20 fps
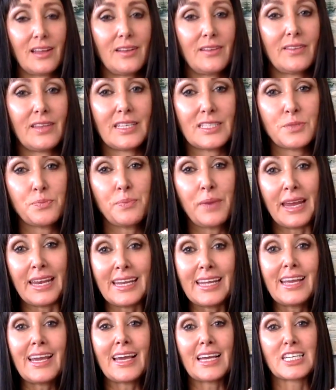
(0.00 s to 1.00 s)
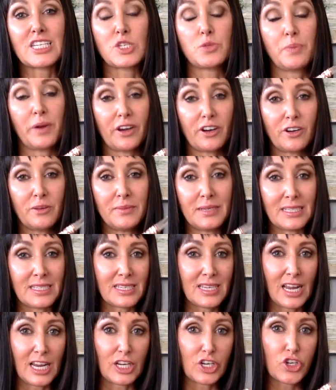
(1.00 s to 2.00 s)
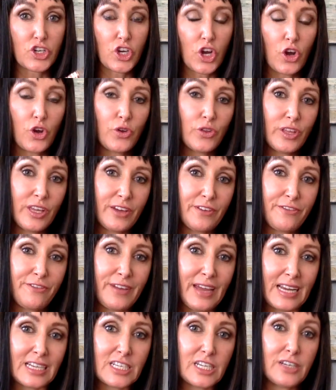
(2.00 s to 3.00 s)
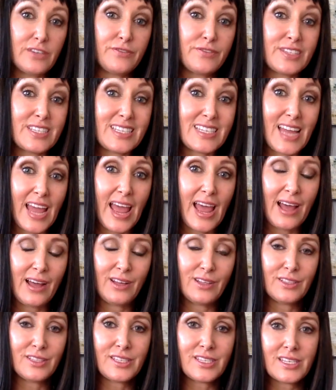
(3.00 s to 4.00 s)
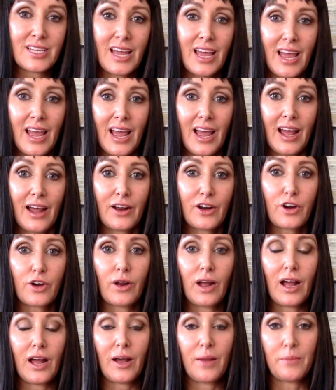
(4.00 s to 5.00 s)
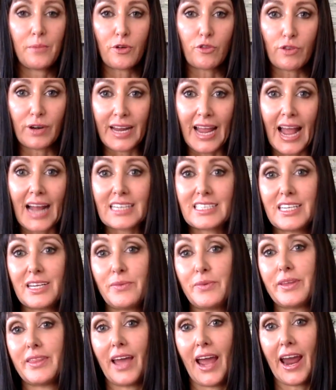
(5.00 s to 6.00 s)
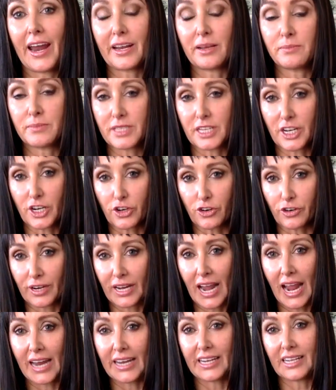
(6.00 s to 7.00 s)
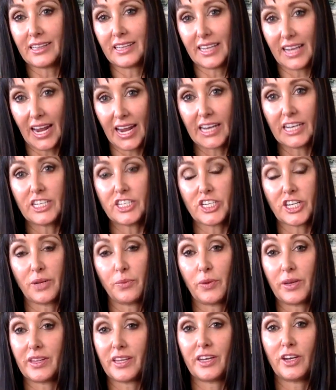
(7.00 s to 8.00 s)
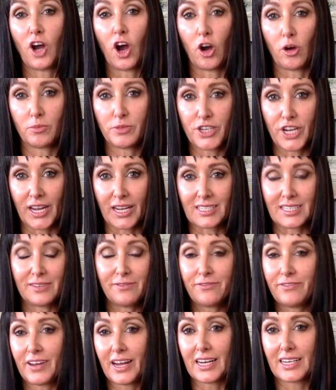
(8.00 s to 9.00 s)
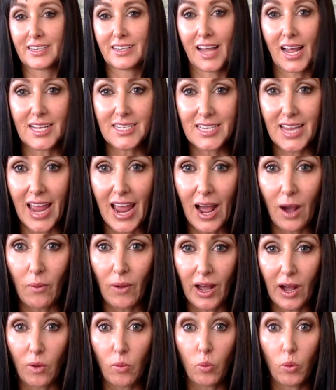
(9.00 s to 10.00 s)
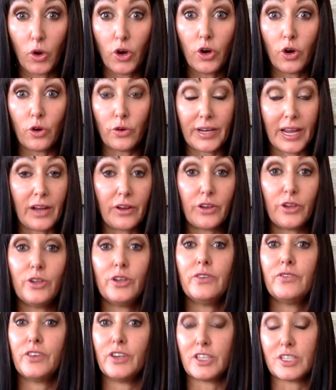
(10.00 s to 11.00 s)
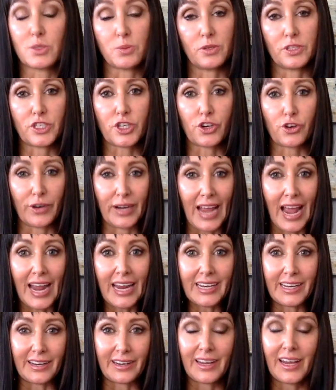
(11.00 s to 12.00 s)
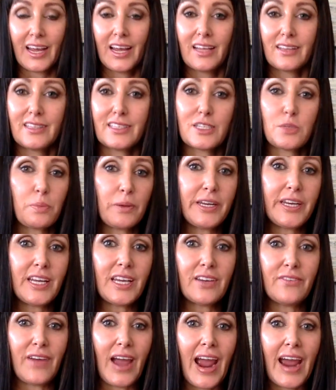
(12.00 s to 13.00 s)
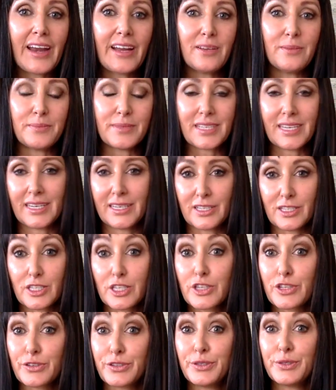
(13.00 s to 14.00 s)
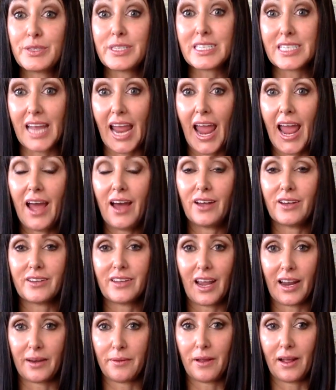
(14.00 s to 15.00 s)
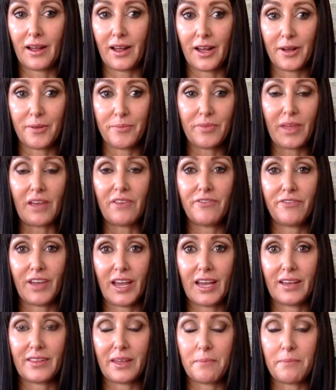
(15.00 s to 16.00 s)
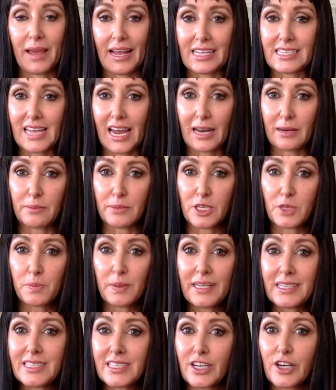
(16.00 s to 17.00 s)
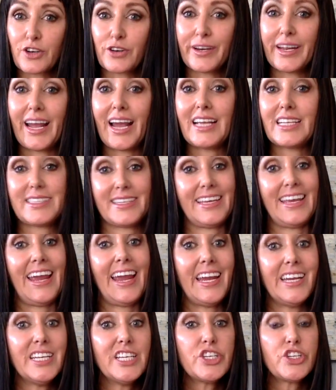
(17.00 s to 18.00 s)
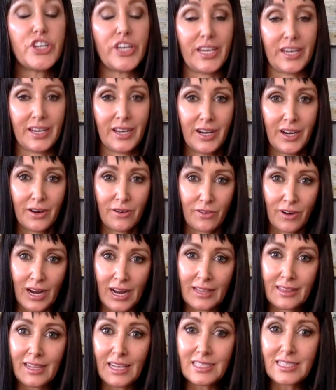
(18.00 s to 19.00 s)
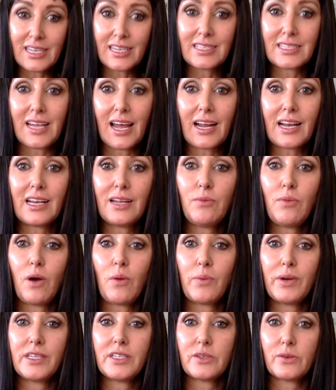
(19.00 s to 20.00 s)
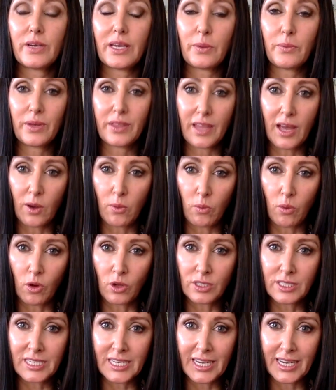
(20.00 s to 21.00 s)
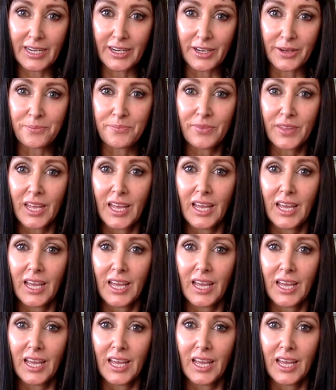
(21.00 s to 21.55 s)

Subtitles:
there's many experiments that show the effect of sounds reacting with atoms and creating the energy within objects. In fact, that's how our world, our universe was created, the splitting of atoms. And it's through sound that they found that makes atoms splits and creates the energy, right? And that's exactly what we're doing with our wand here.